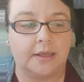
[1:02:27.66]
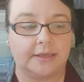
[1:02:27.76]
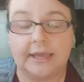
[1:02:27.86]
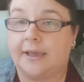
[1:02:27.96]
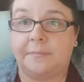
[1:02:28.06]

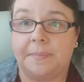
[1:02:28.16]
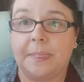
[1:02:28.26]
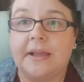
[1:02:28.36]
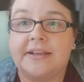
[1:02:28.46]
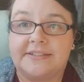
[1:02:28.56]
Yeah,
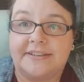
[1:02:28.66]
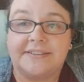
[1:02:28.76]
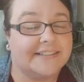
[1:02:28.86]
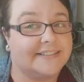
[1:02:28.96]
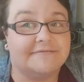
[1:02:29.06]
so
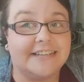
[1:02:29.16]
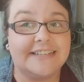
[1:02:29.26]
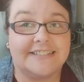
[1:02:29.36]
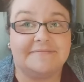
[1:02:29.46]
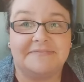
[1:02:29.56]
it's really
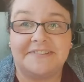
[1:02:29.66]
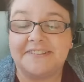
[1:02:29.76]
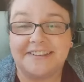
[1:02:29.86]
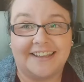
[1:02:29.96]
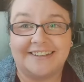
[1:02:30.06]

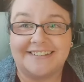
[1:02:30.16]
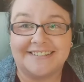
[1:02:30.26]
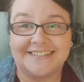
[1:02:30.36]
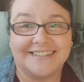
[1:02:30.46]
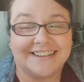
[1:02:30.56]
simple, and
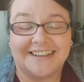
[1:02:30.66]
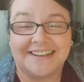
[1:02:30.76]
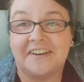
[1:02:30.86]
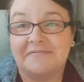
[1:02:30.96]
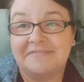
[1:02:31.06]
I
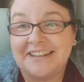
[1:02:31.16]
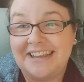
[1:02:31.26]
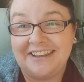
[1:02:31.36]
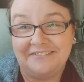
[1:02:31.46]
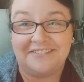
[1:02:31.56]
can't
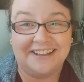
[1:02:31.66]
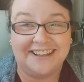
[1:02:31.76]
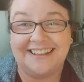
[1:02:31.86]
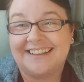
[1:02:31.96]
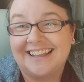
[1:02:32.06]
believe
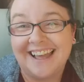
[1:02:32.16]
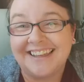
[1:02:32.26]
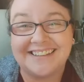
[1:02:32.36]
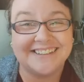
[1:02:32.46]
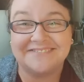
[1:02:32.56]

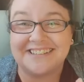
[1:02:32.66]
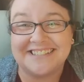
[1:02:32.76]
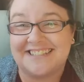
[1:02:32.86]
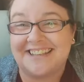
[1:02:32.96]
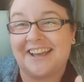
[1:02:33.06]
I could have
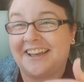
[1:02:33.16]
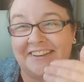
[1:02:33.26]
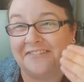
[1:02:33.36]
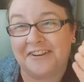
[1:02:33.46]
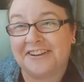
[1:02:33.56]
asked that.
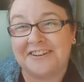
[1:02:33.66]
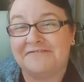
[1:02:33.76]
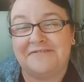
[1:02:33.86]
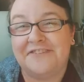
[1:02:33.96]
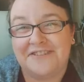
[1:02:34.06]
I could
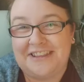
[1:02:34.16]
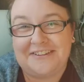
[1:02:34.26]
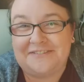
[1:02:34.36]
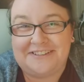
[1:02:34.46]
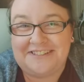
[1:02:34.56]
have thought of
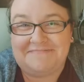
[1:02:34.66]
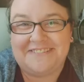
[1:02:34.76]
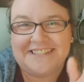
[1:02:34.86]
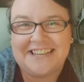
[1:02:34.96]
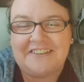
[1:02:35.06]
that question
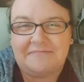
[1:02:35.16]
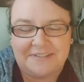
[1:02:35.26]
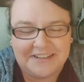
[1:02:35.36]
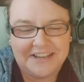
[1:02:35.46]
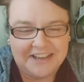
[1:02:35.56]
myself,
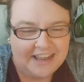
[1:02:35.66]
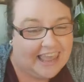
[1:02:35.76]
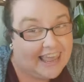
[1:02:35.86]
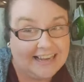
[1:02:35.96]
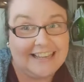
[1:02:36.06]
but
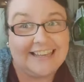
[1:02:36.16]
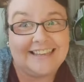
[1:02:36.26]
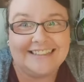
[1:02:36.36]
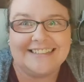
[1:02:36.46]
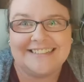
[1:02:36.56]
Ellie,
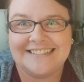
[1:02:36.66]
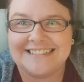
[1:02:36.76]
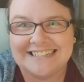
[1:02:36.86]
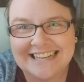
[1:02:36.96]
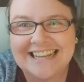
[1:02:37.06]
the
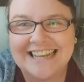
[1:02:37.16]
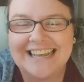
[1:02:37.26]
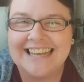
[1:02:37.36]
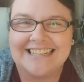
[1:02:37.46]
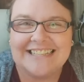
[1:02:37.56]
daughter,
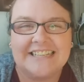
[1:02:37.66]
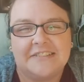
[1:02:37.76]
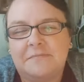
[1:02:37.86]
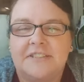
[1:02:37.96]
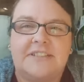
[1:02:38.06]

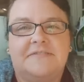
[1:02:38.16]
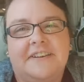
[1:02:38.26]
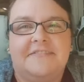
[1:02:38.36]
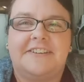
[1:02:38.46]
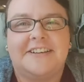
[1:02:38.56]
says, "What's your
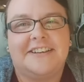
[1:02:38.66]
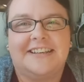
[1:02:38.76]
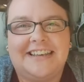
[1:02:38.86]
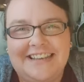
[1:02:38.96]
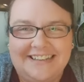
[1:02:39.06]
favourite
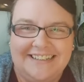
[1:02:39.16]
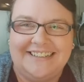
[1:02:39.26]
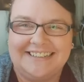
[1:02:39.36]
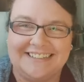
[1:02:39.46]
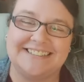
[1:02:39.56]
colour?"
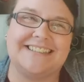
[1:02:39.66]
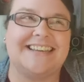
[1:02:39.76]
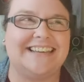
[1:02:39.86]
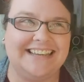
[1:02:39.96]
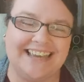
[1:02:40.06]

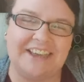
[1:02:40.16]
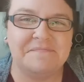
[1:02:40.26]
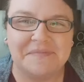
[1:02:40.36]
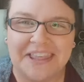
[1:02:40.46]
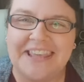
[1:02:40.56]
So yeah,
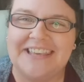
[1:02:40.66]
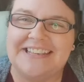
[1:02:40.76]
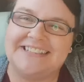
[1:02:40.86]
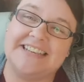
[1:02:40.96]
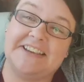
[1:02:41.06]

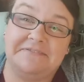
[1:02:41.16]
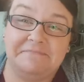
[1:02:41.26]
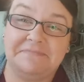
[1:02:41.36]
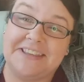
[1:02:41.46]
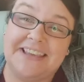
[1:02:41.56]

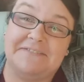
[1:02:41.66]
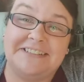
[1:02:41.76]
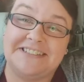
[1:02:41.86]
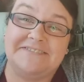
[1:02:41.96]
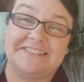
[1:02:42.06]

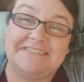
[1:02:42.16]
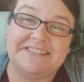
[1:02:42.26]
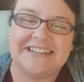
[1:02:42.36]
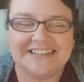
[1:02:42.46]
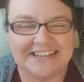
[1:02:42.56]
what's your
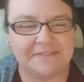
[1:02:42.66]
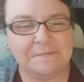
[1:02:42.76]
favourite colour?